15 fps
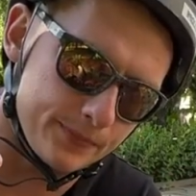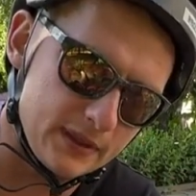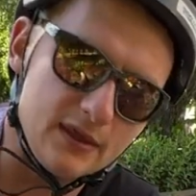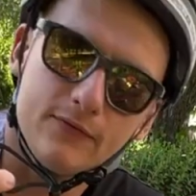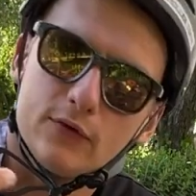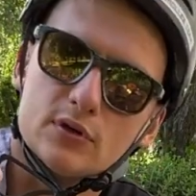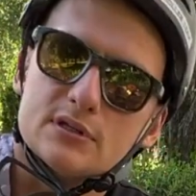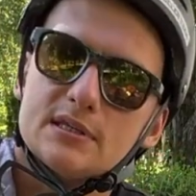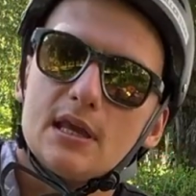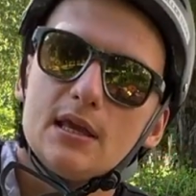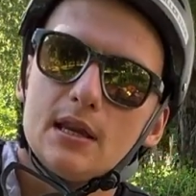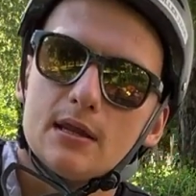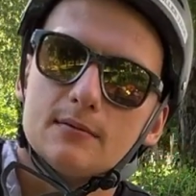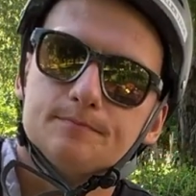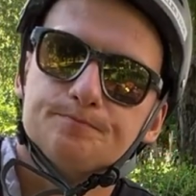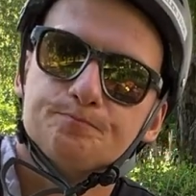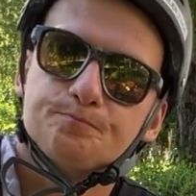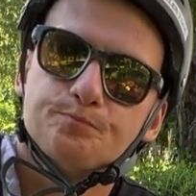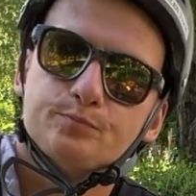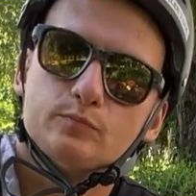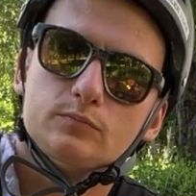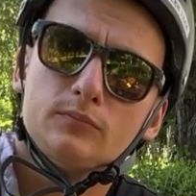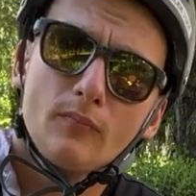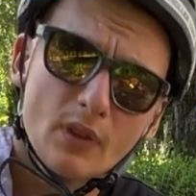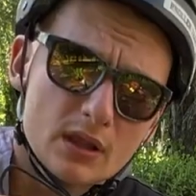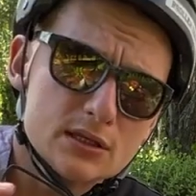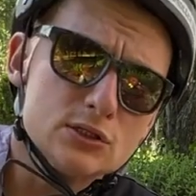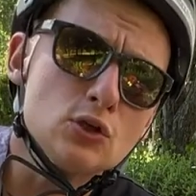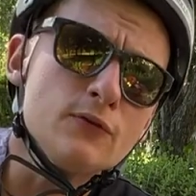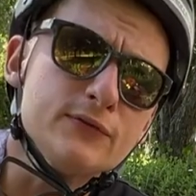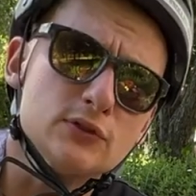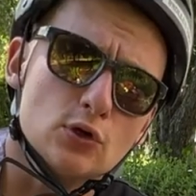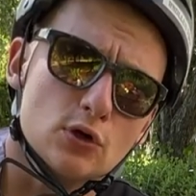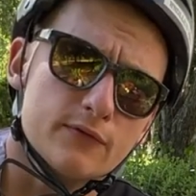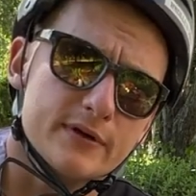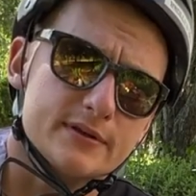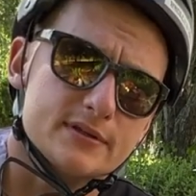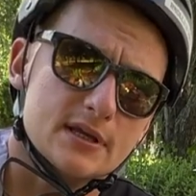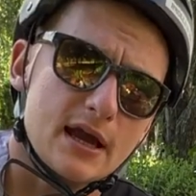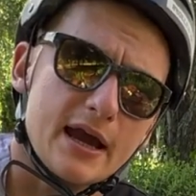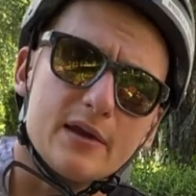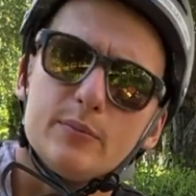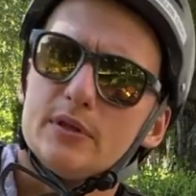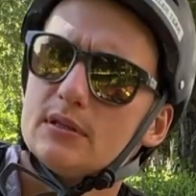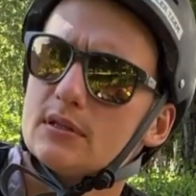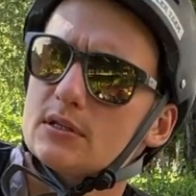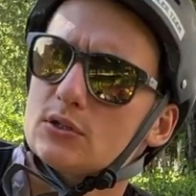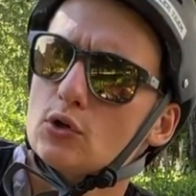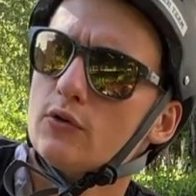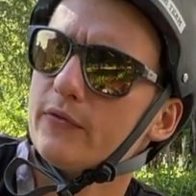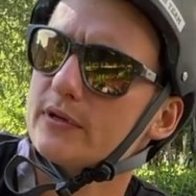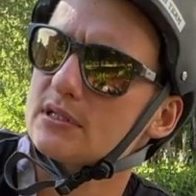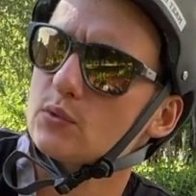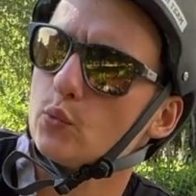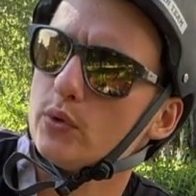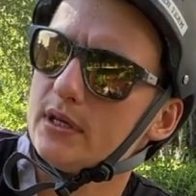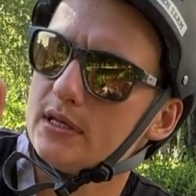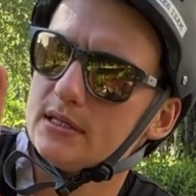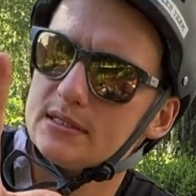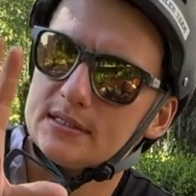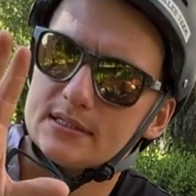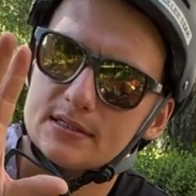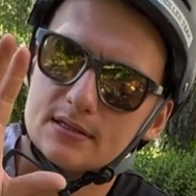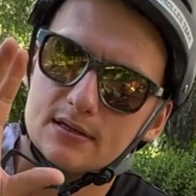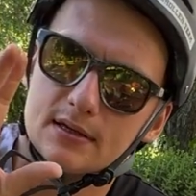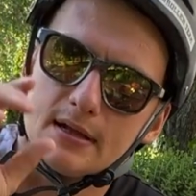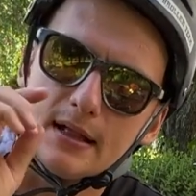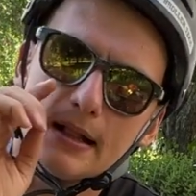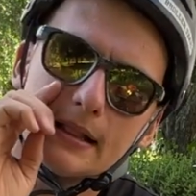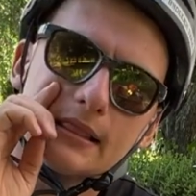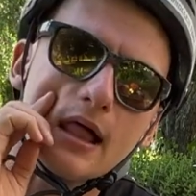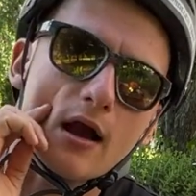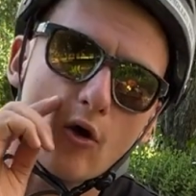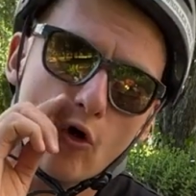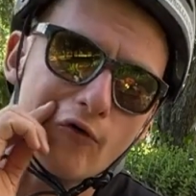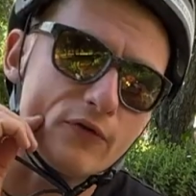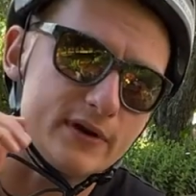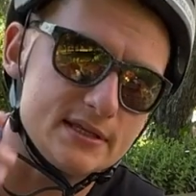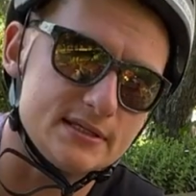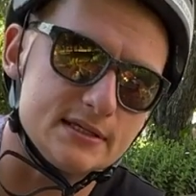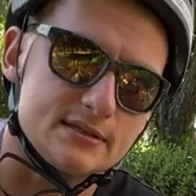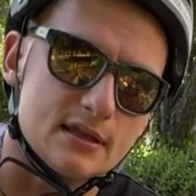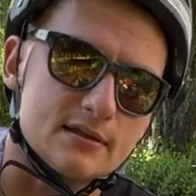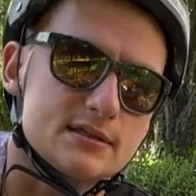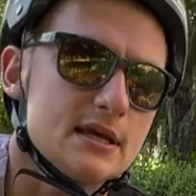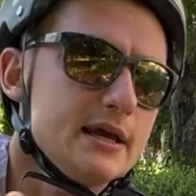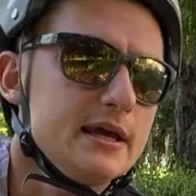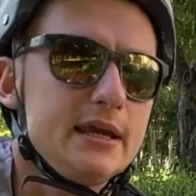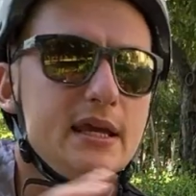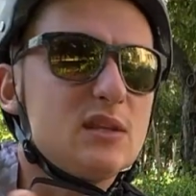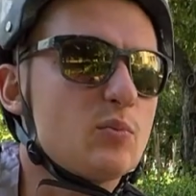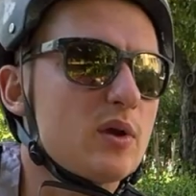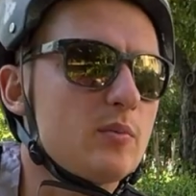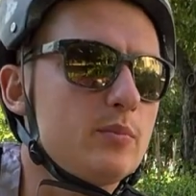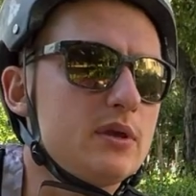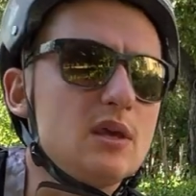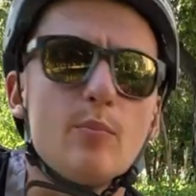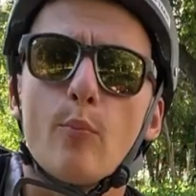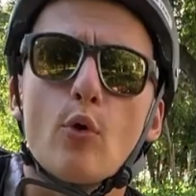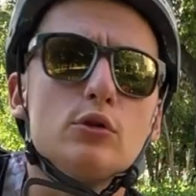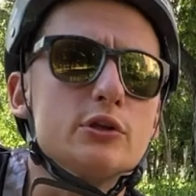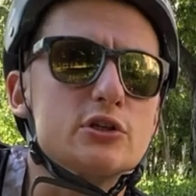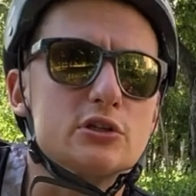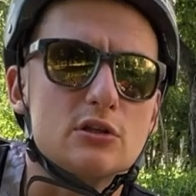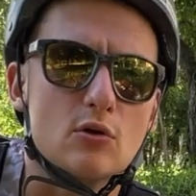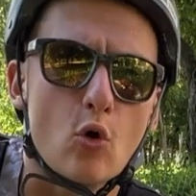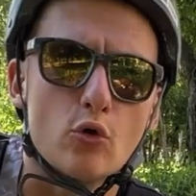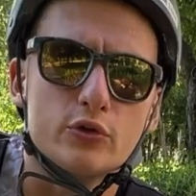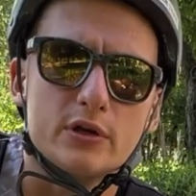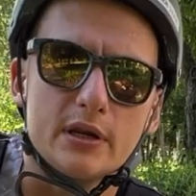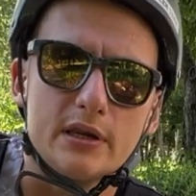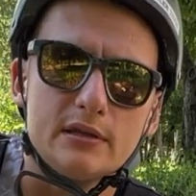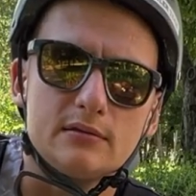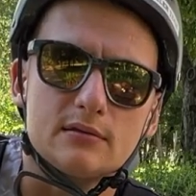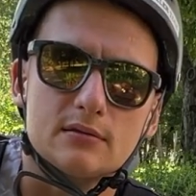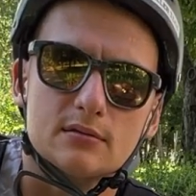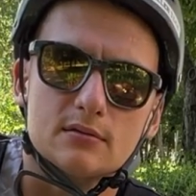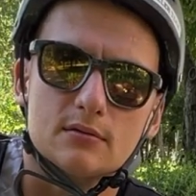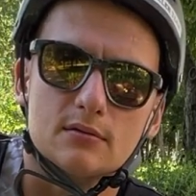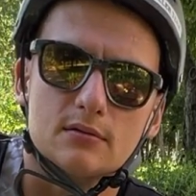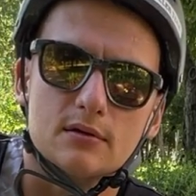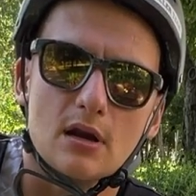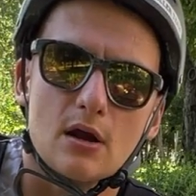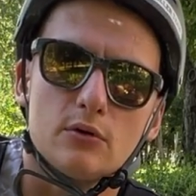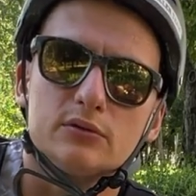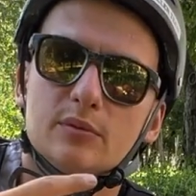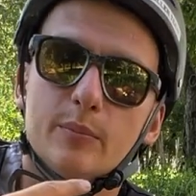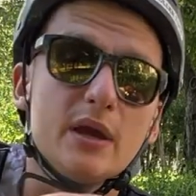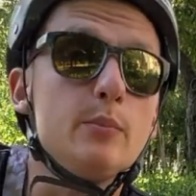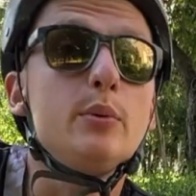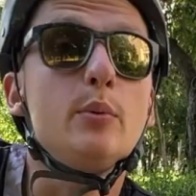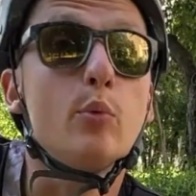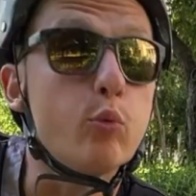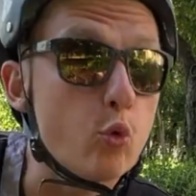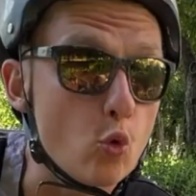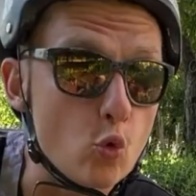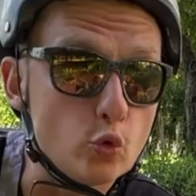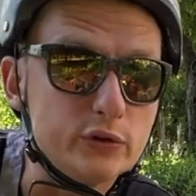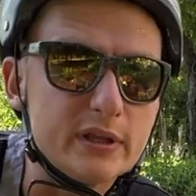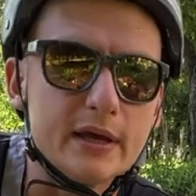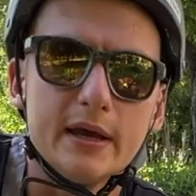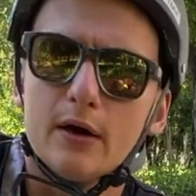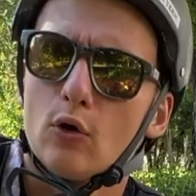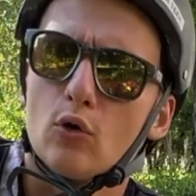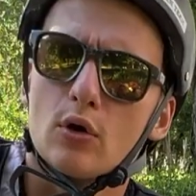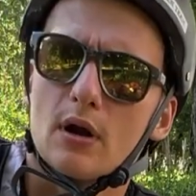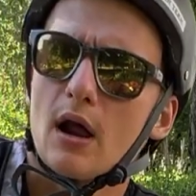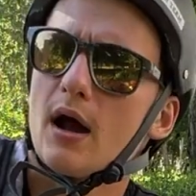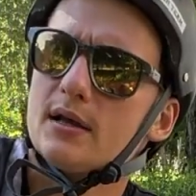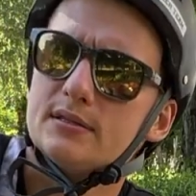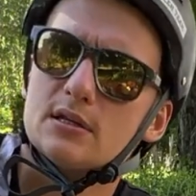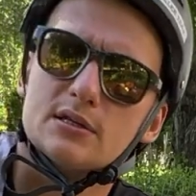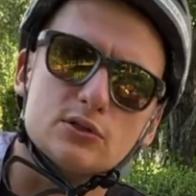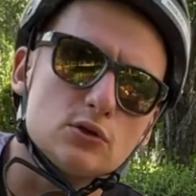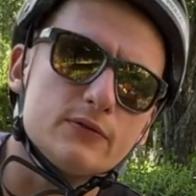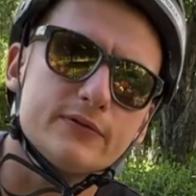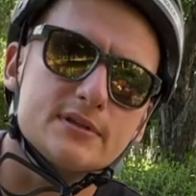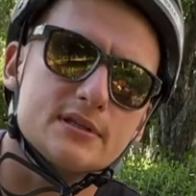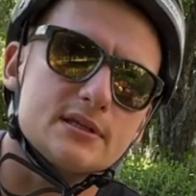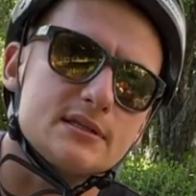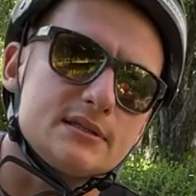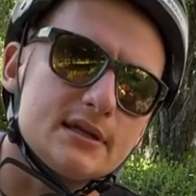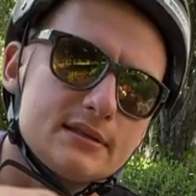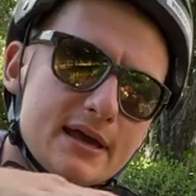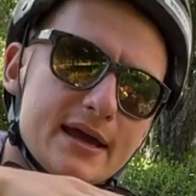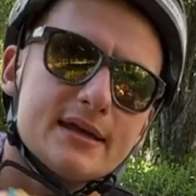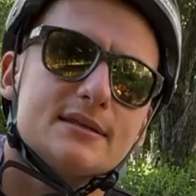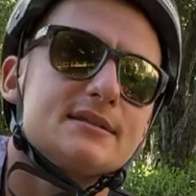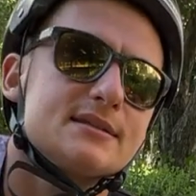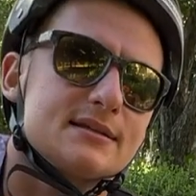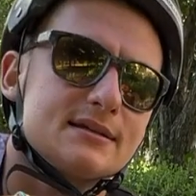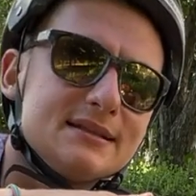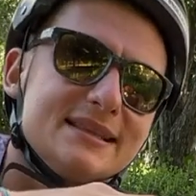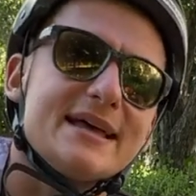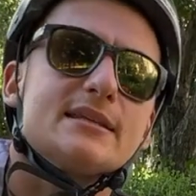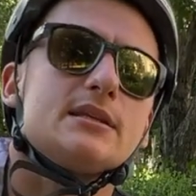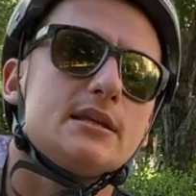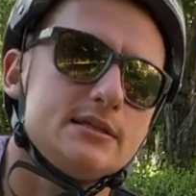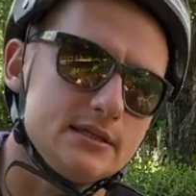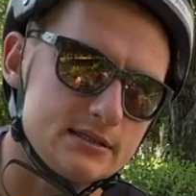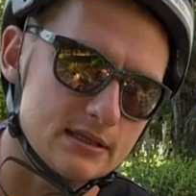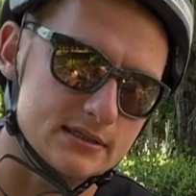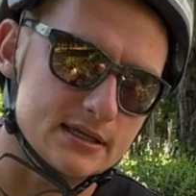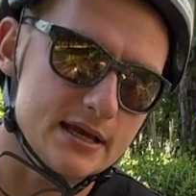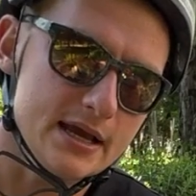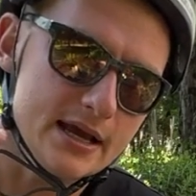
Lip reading: If you're skating soft surface, I mean surface with lack of resistance. It may be polished concrete ground, maybe wood or other surfaces that has less resistance.